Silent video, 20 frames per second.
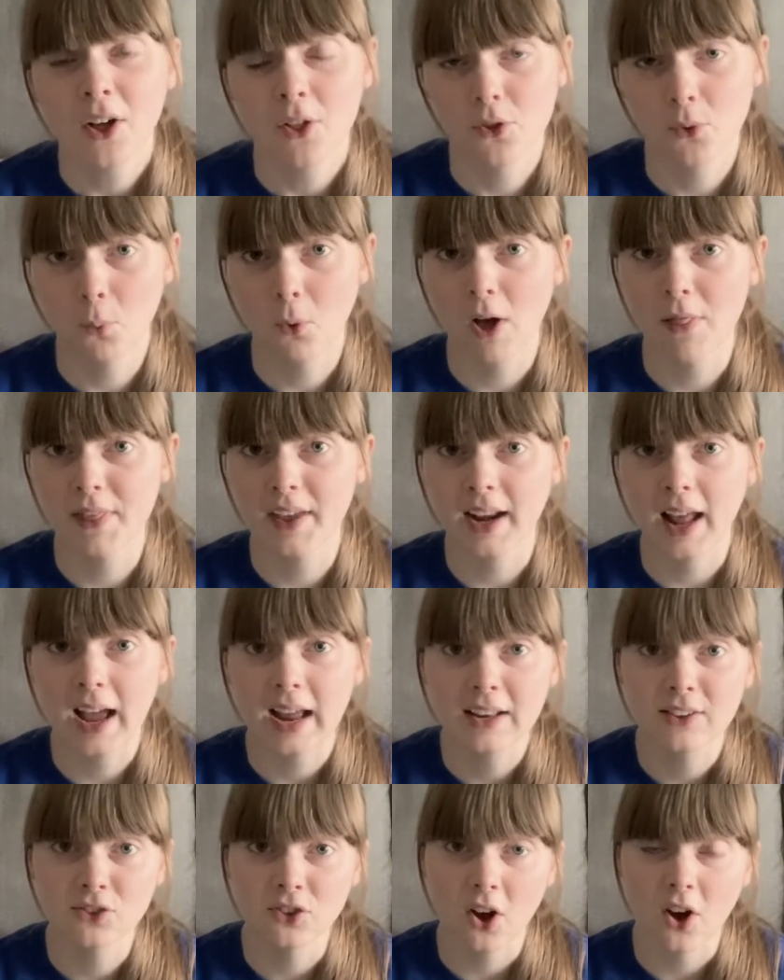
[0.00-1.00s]
The one that
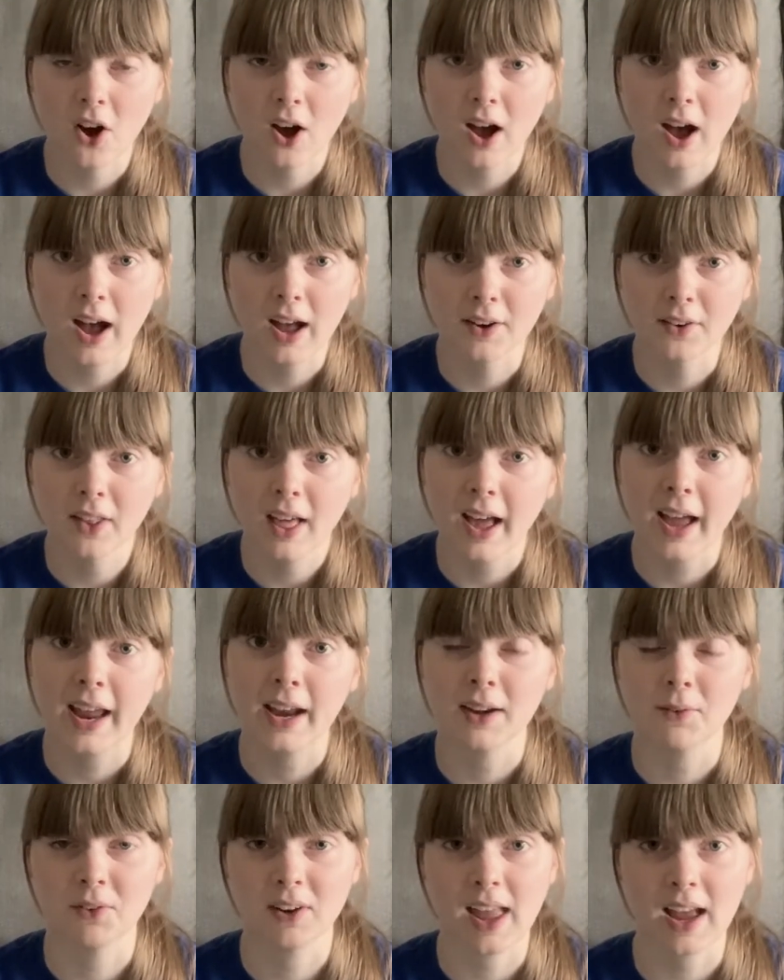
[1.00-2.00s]
I saw
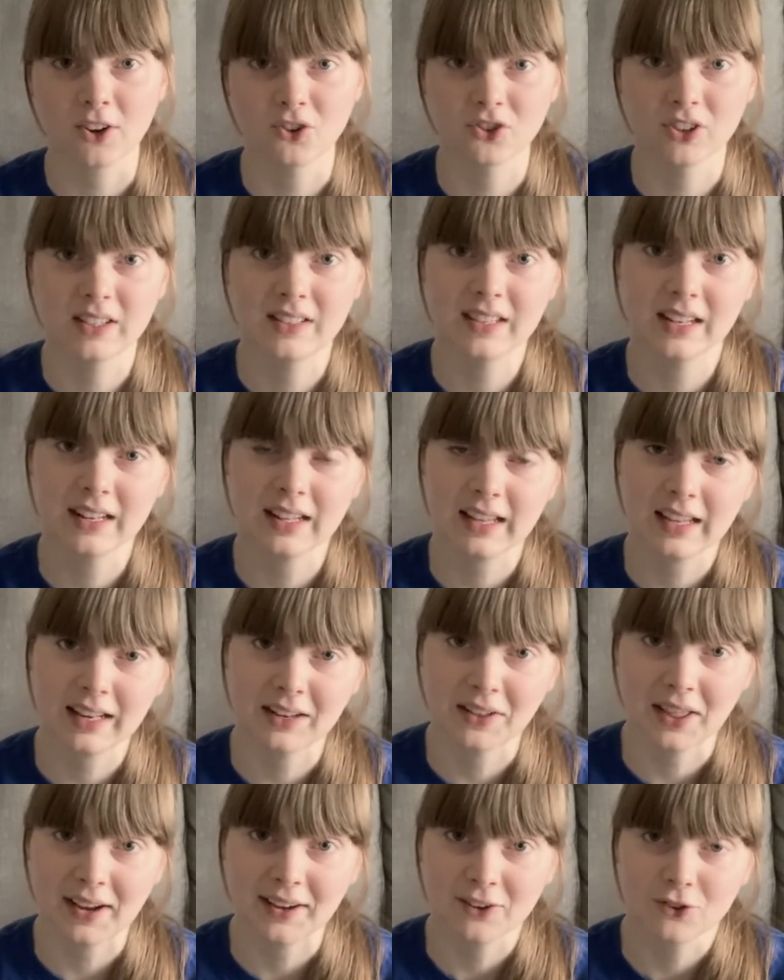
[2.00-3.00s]
online actually did it
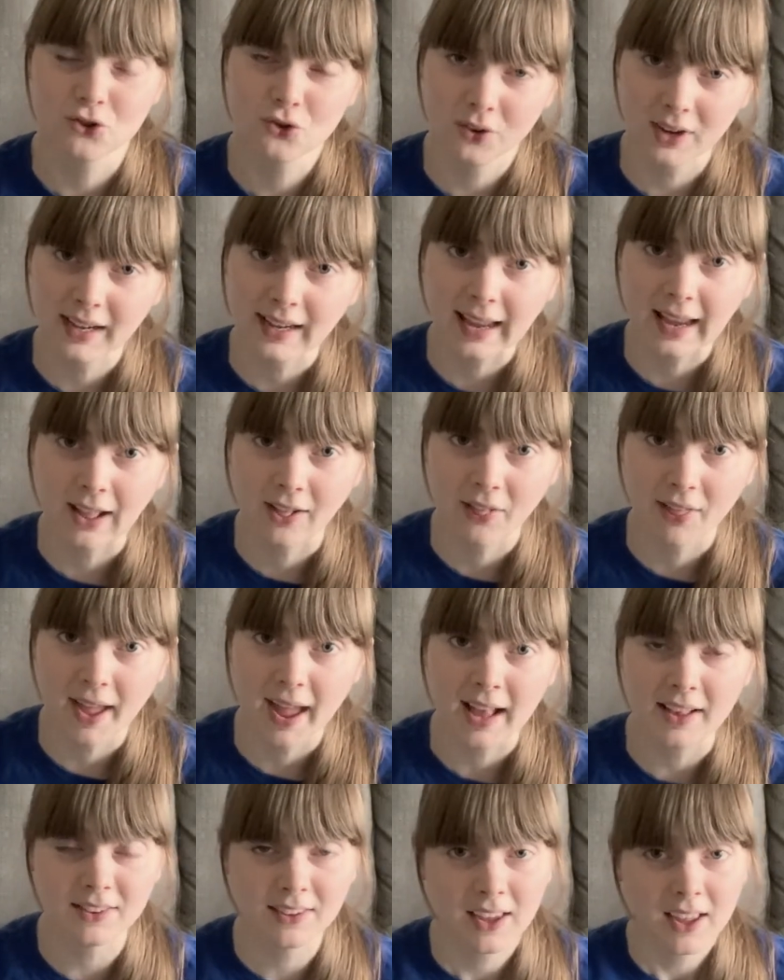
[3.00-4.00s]
in like a drinking
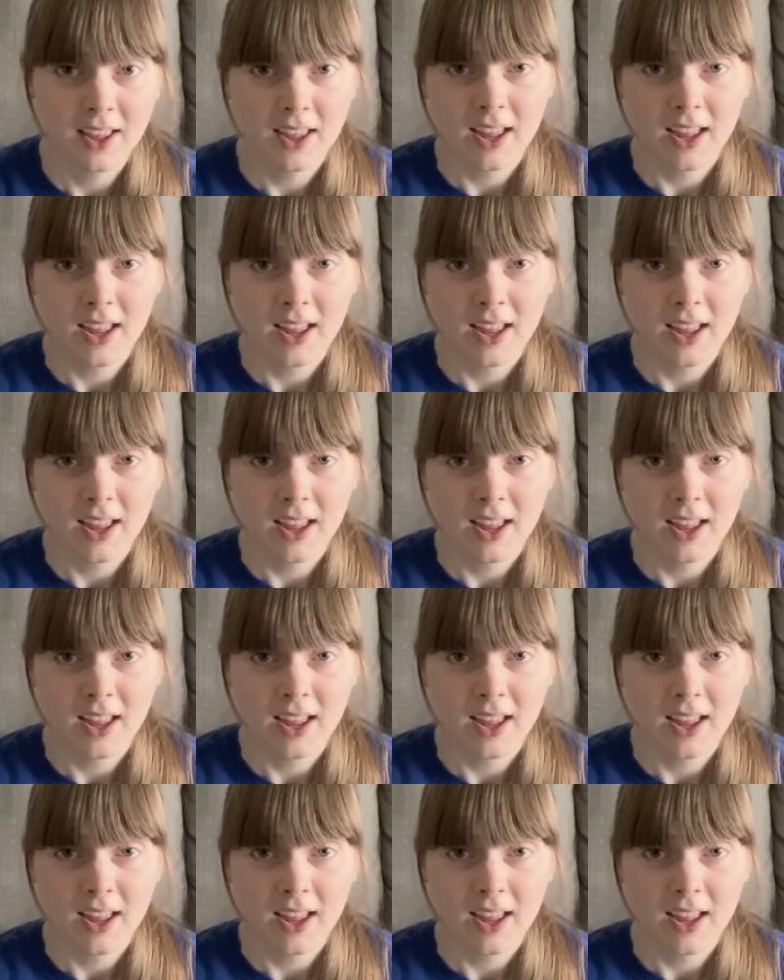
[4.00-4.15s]
glass.